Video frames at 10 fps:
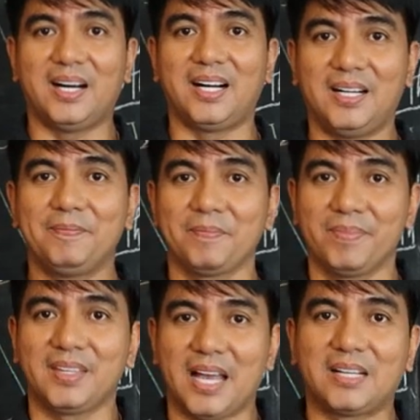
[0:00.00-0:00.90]
are
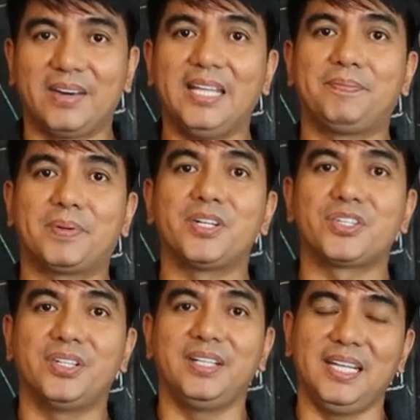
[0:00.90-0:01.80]
a great
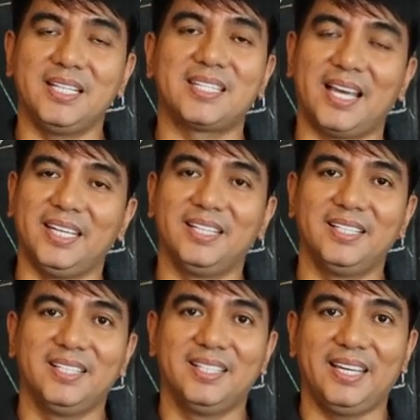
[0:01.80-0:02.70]
person inside
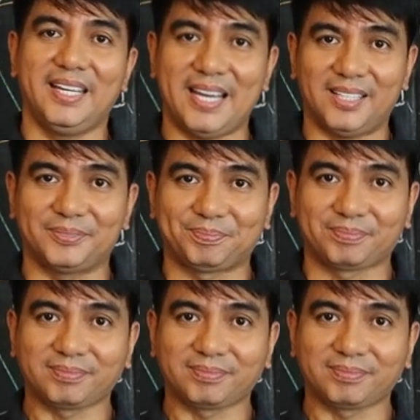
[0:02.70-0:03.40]
and out.